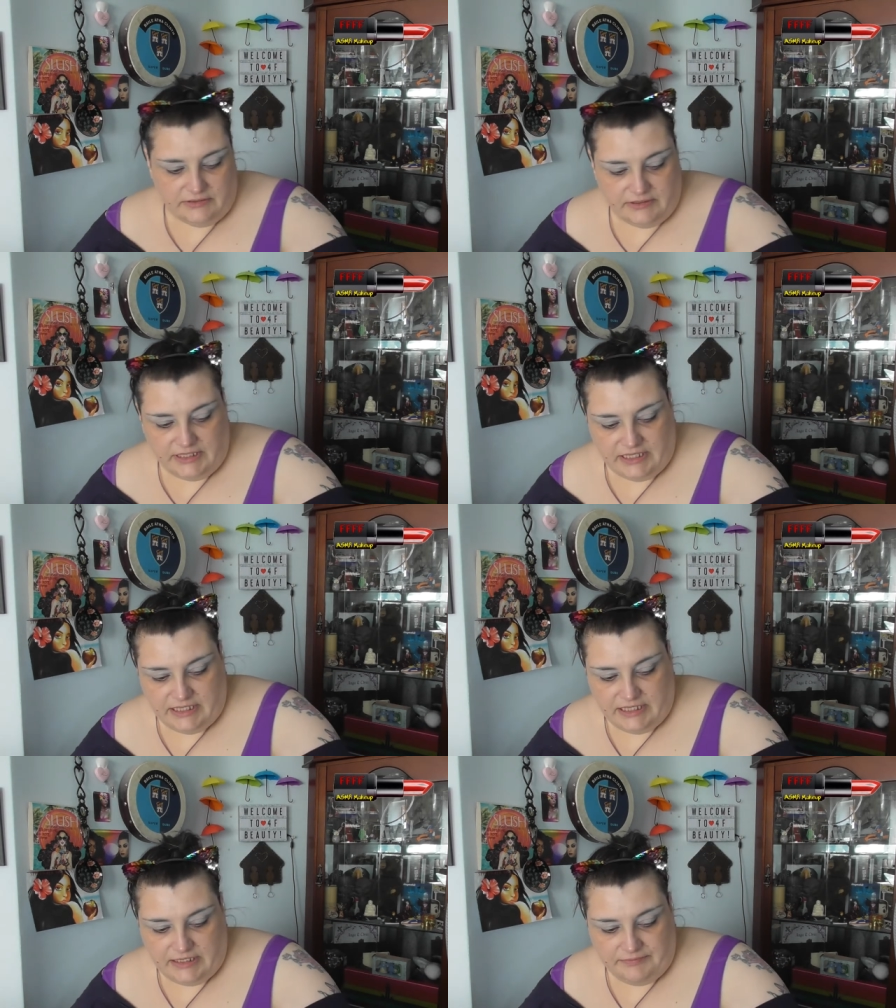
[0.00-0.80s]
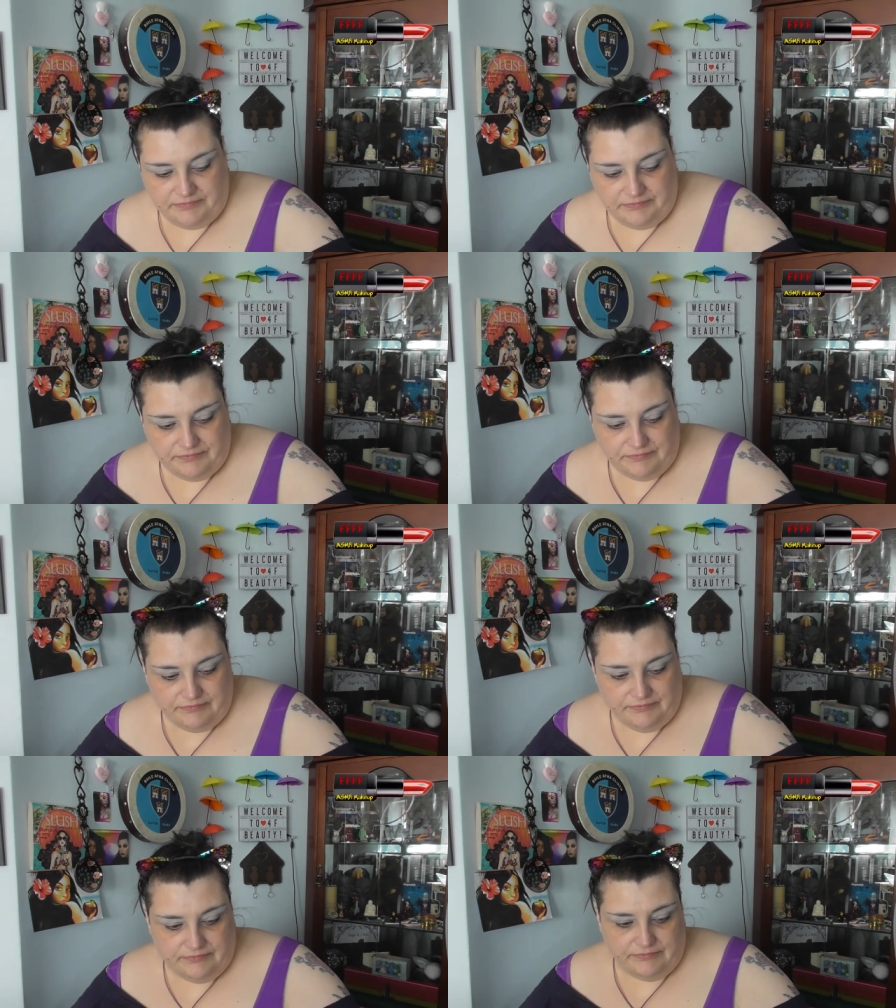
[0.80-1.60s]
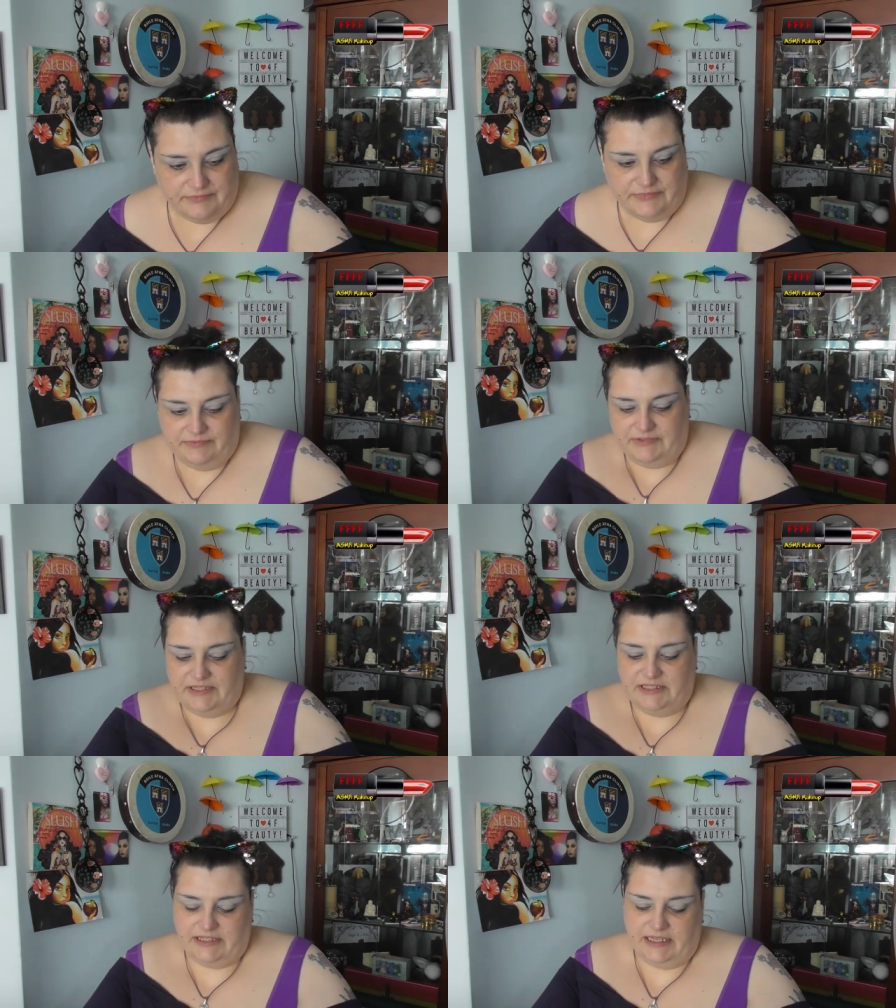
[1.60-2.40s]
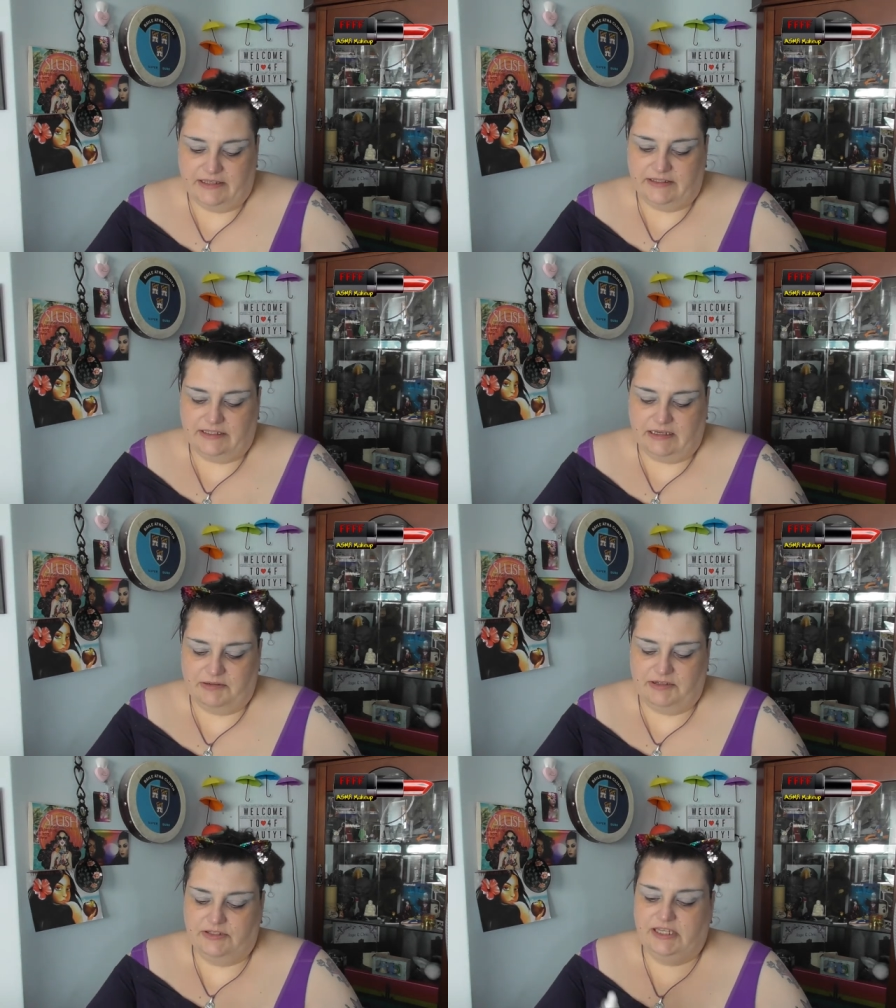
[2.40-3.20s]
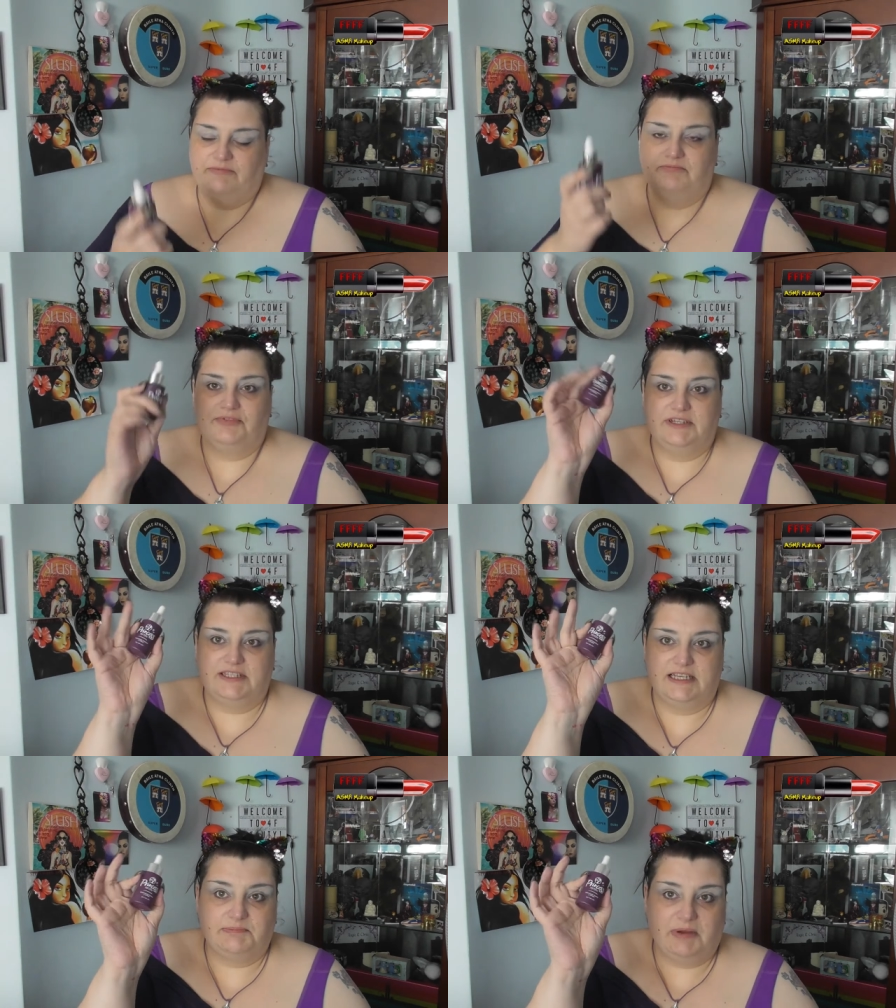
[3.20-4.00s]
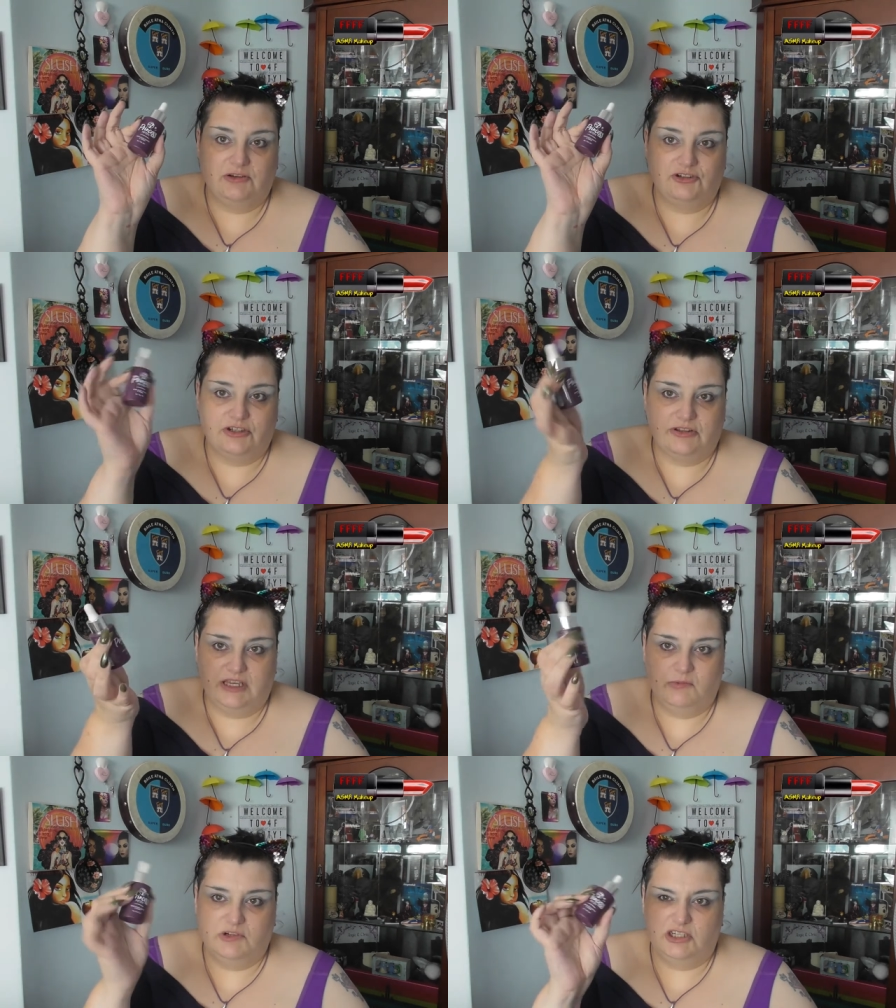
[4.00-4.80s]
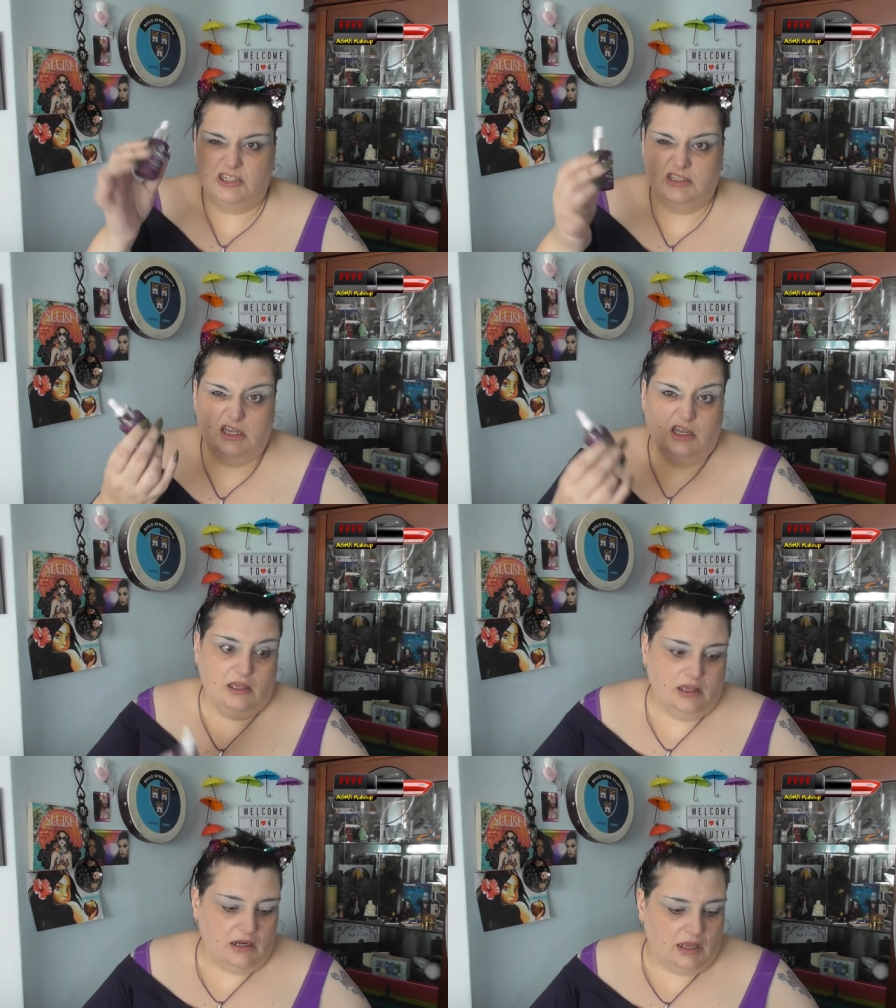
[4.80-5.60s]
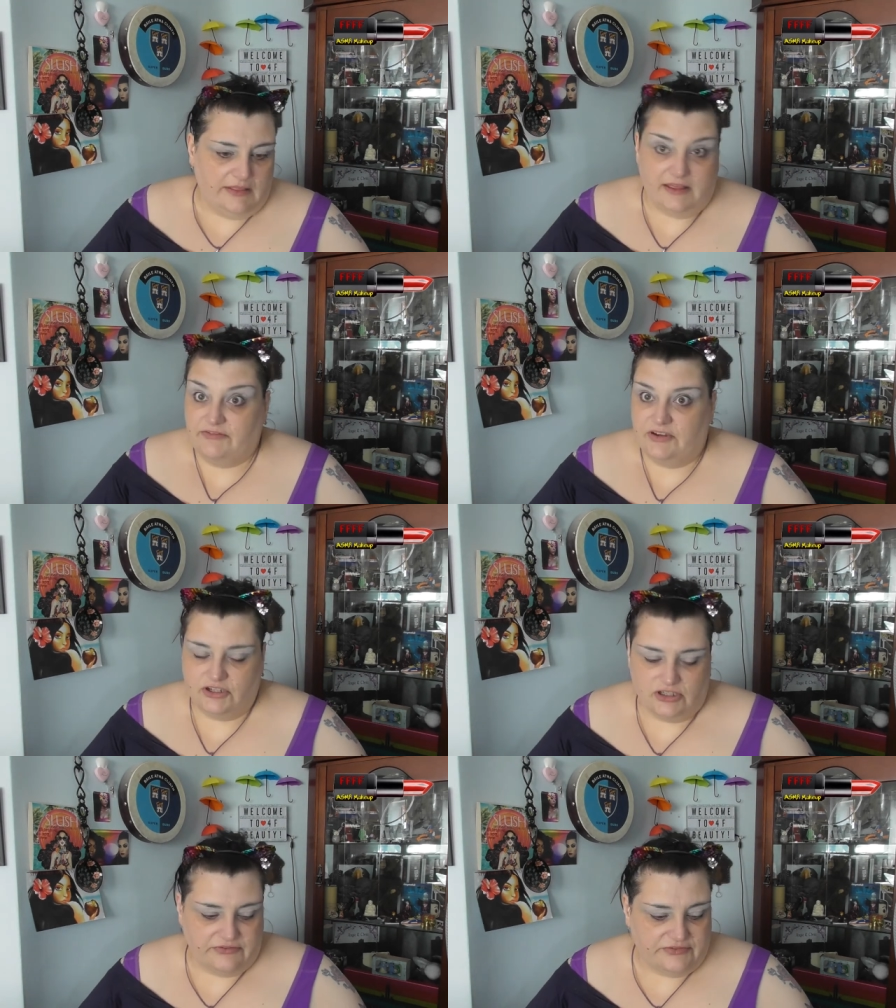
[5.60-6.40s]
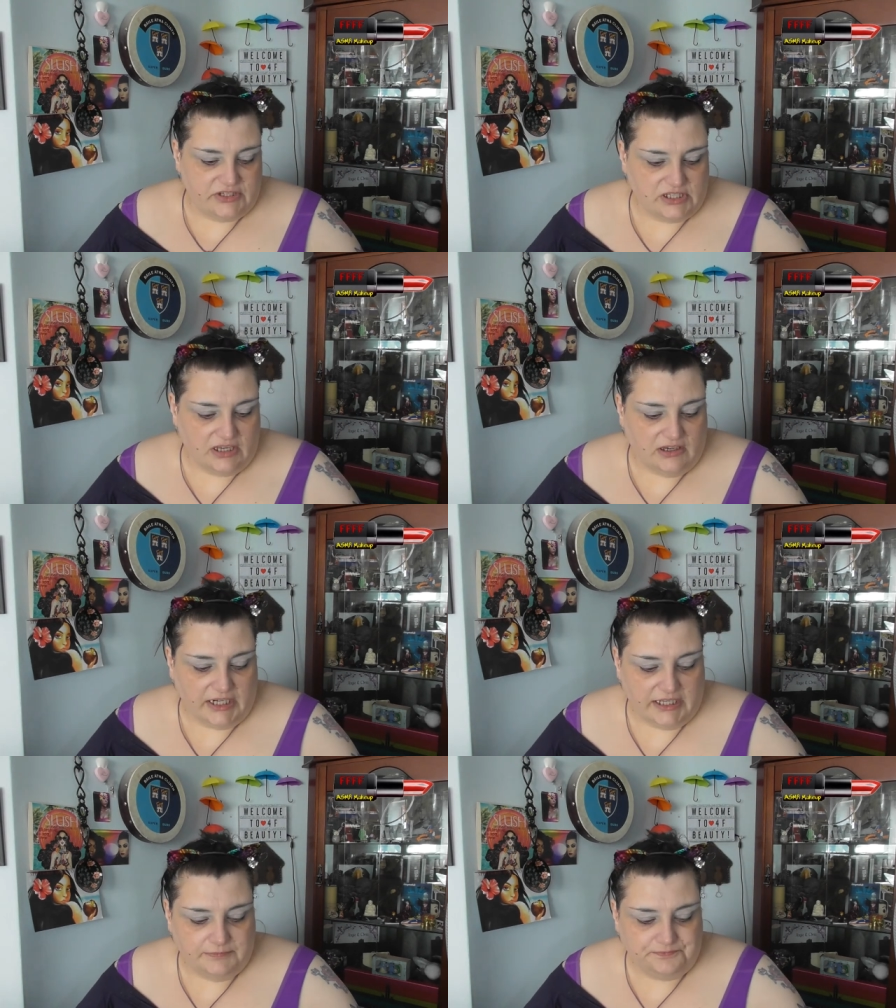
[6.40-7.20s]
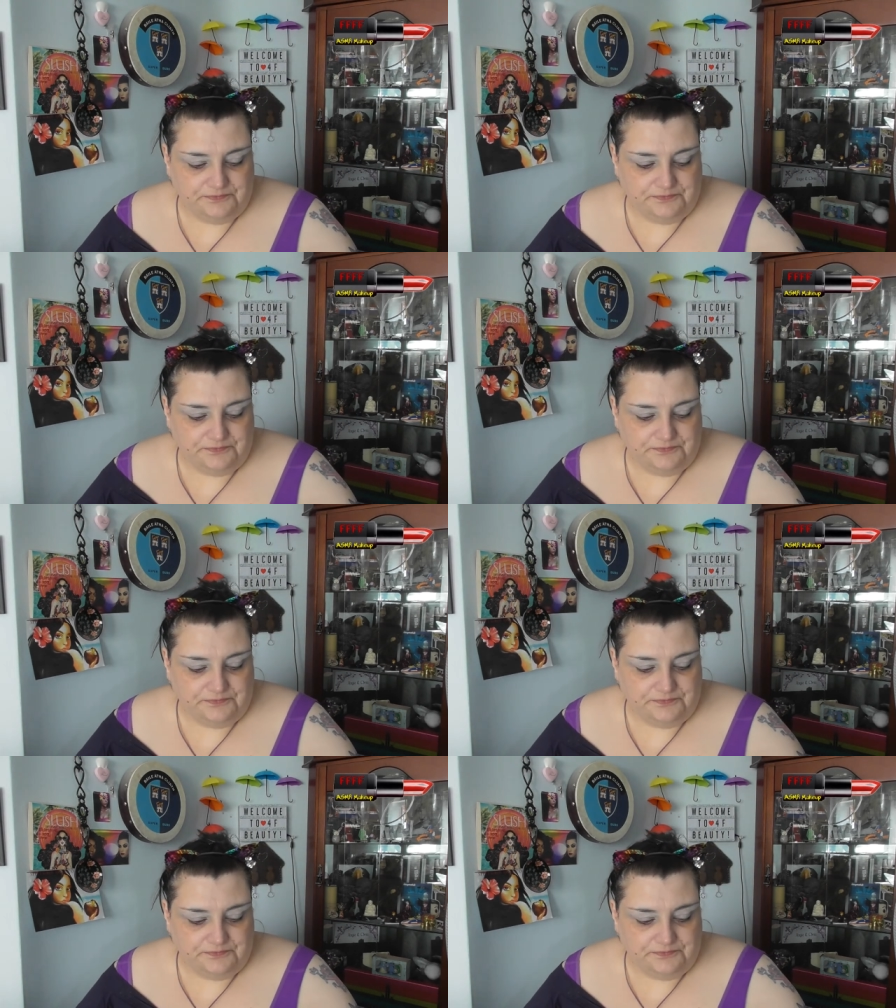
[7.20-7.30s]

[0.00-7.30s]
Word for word: the this thing, the W seven Princess Potion thing, which is like their version of Fasali.